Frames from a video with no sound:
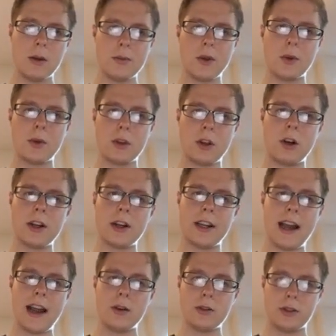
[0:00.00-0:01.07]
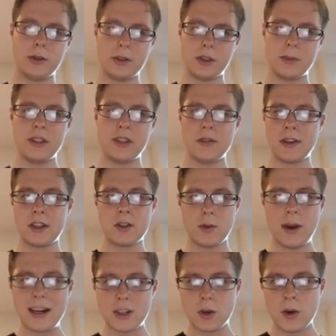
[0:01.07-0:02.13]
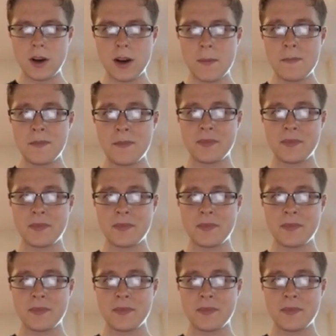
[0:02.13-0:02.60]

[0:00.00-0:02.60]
It will log it out to a specific directory.